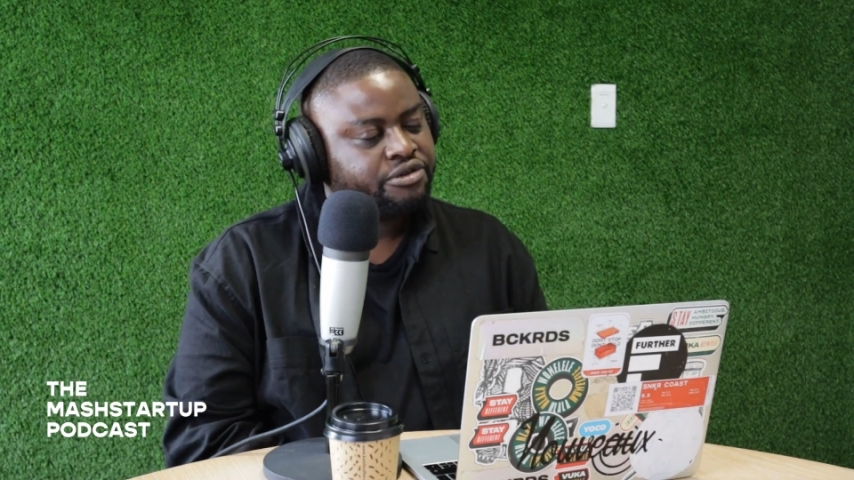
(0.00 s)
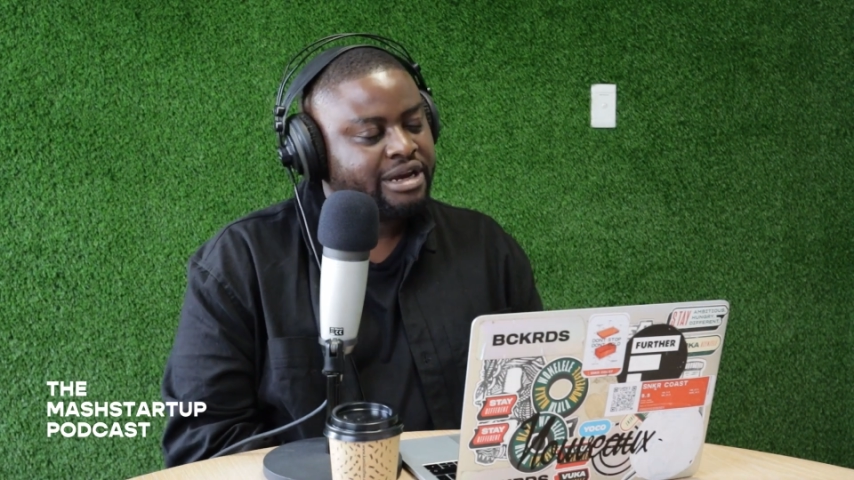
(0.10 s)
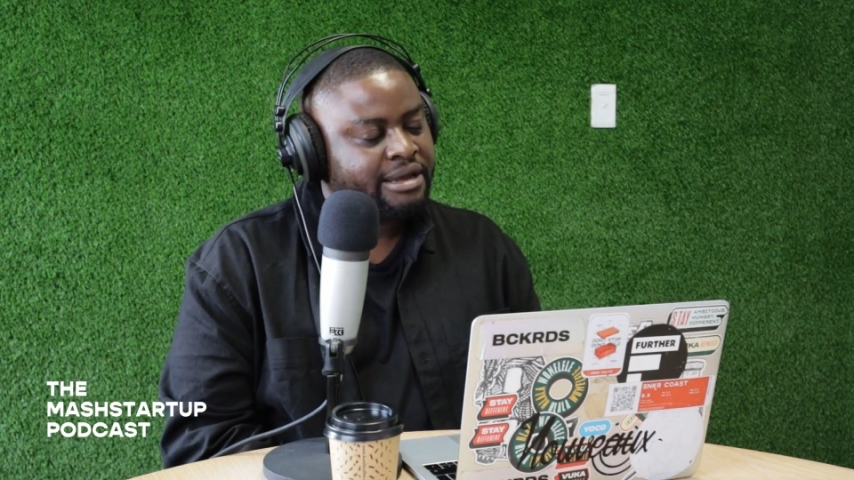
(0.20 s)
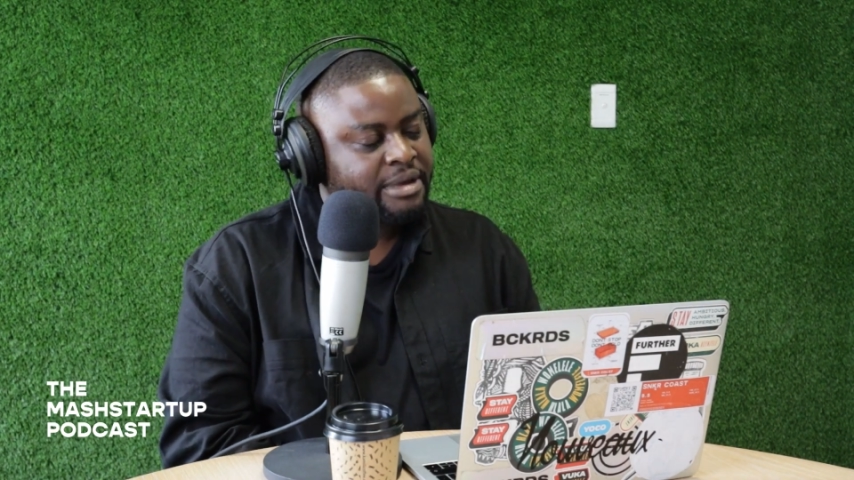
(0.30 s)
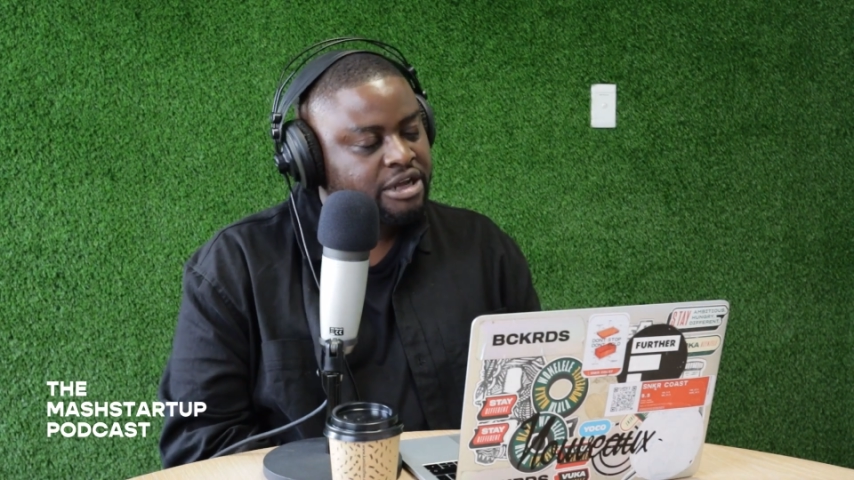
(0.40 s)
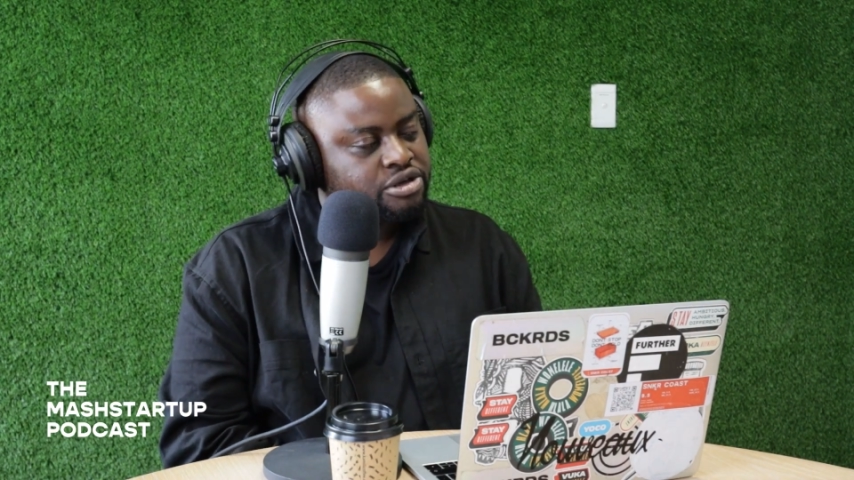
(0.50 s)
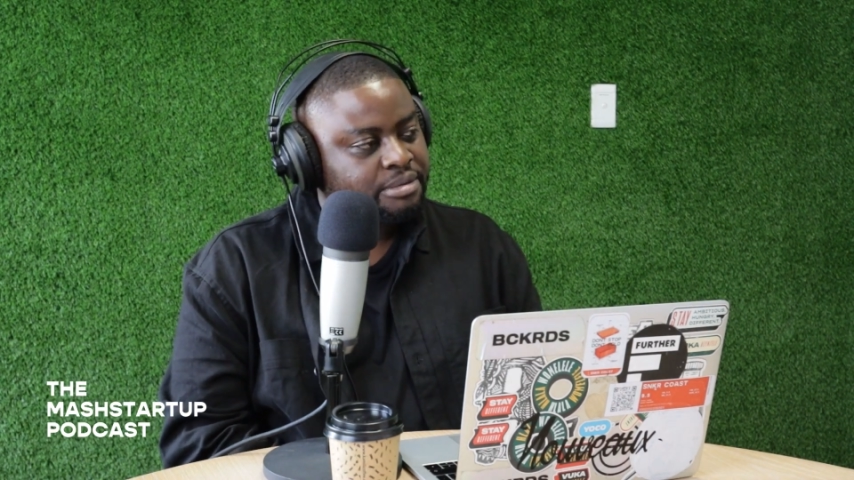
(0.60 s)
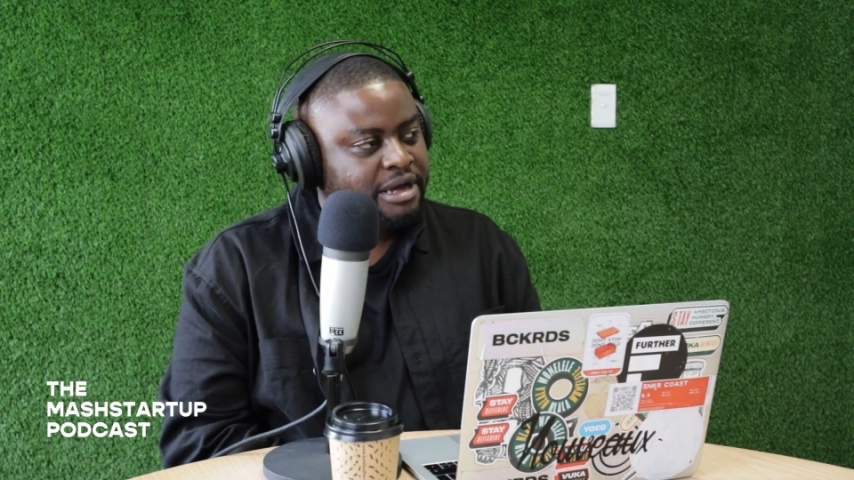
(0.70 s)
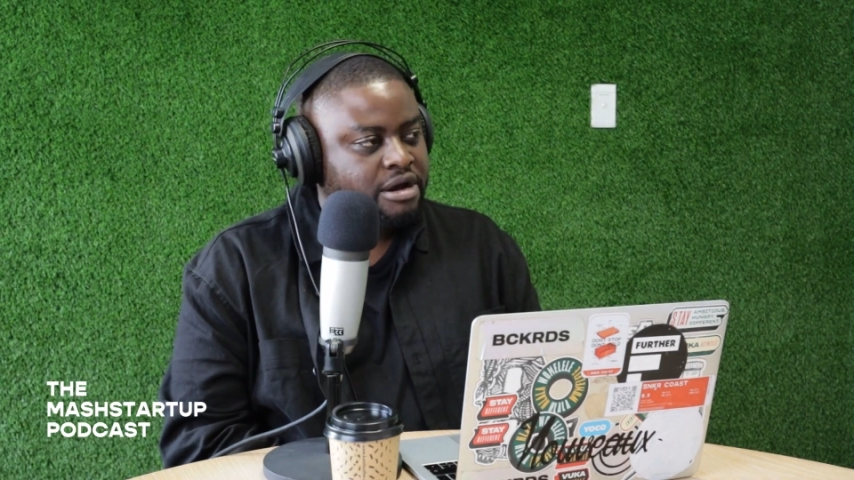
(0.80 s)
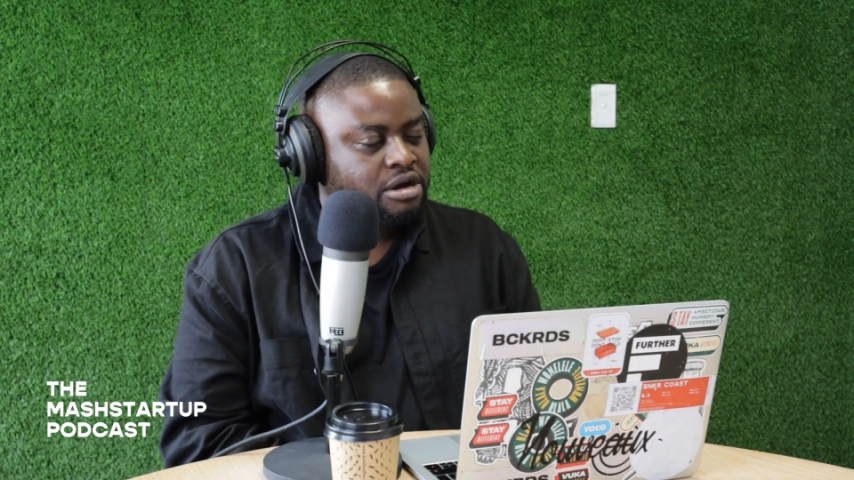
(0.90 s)
really made you
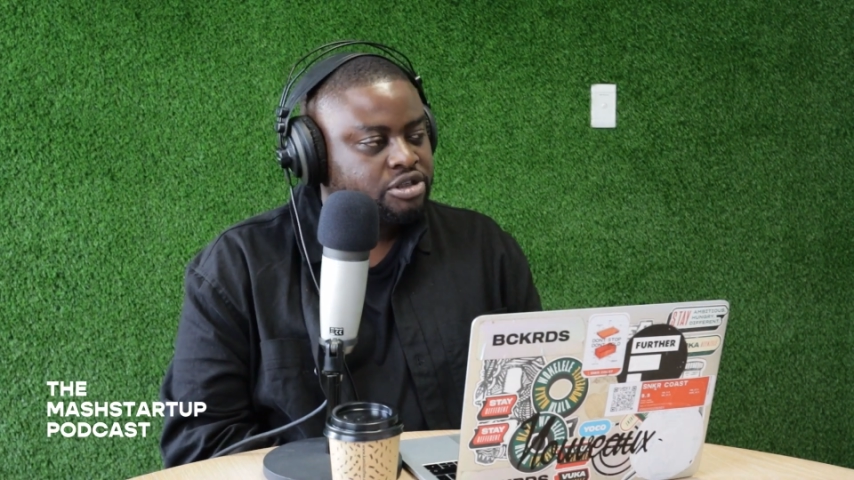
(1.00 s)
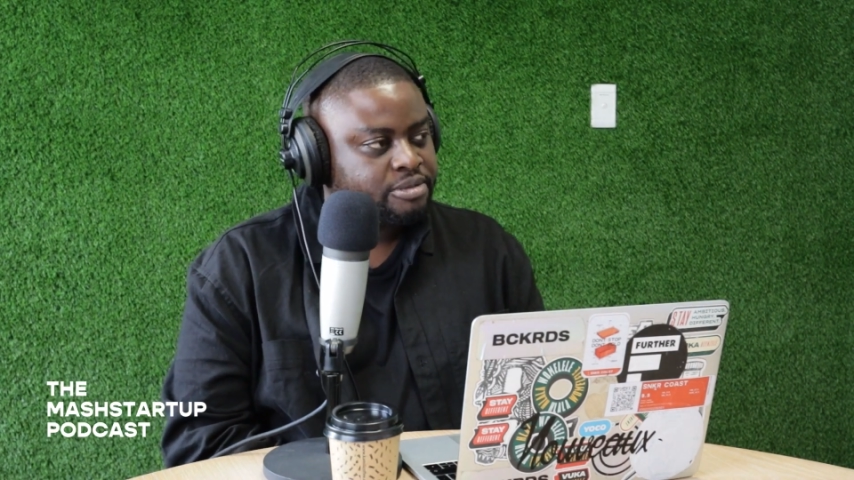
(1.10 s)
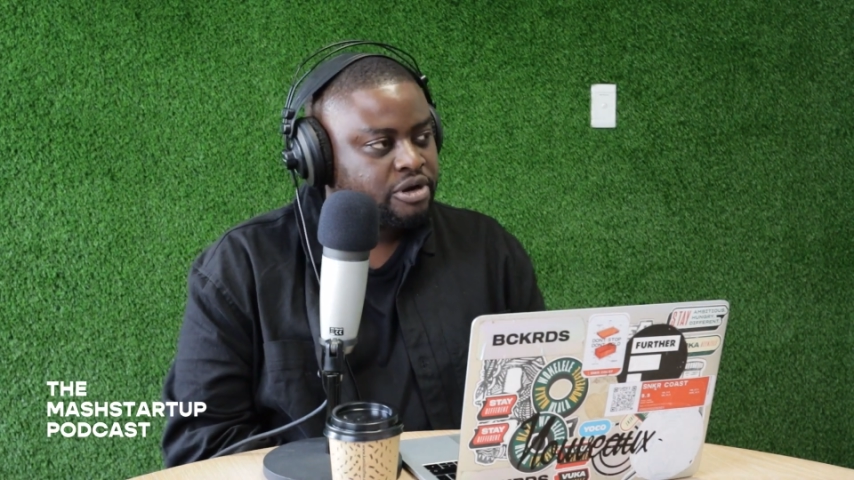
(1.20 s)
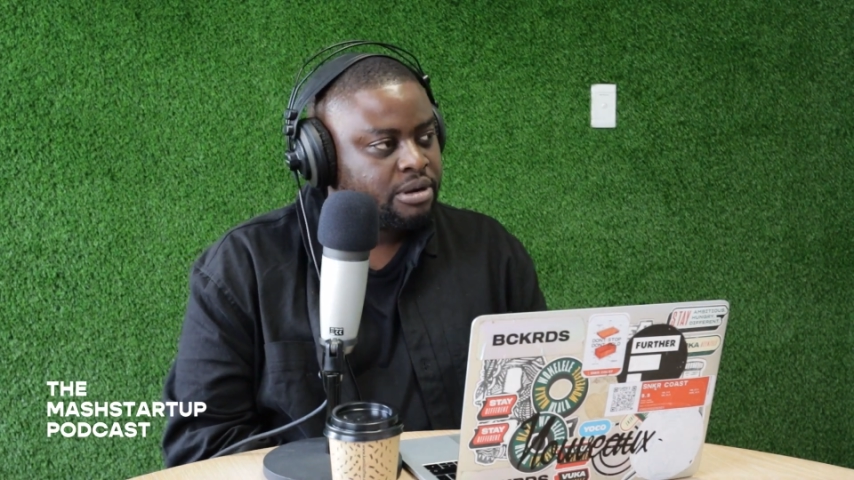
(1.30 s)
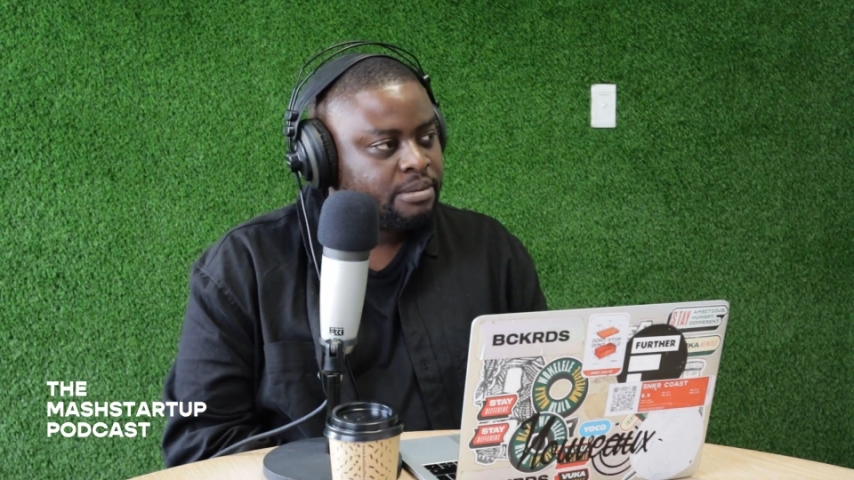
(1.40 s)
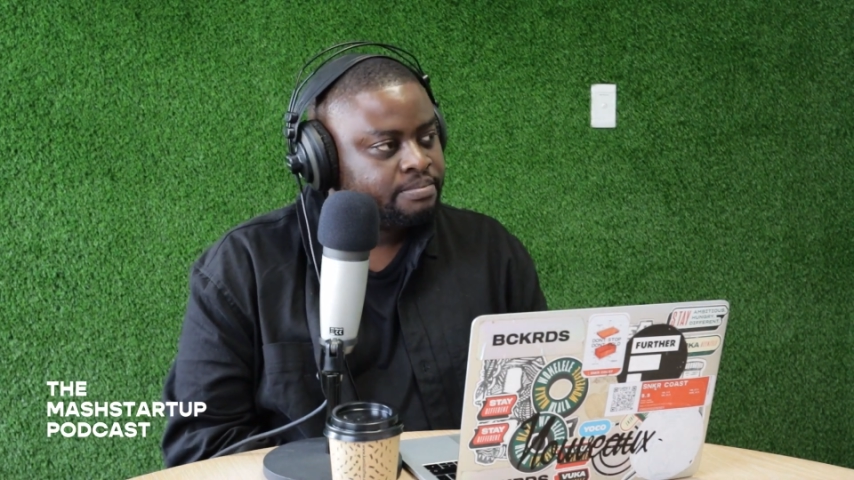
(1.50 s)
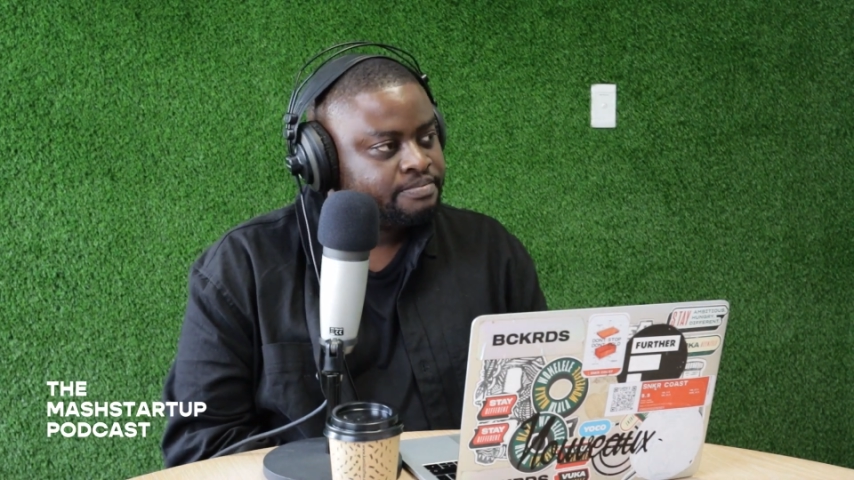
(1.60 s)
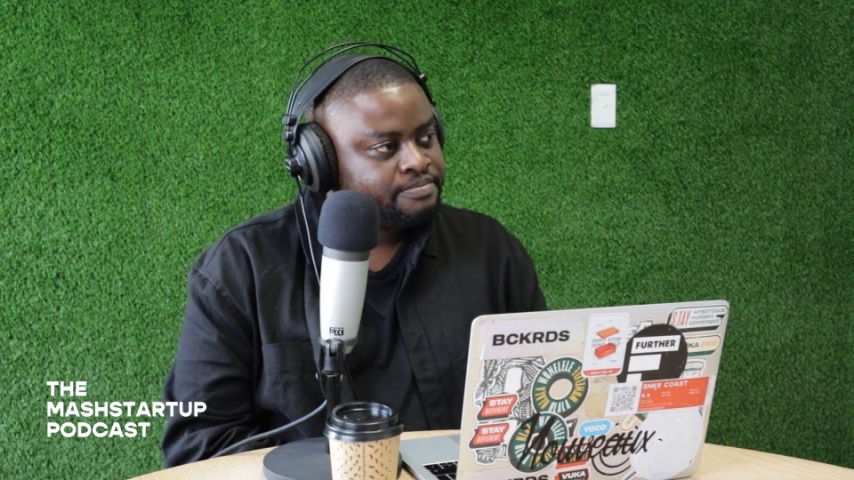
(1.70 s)
a better entrepreneur?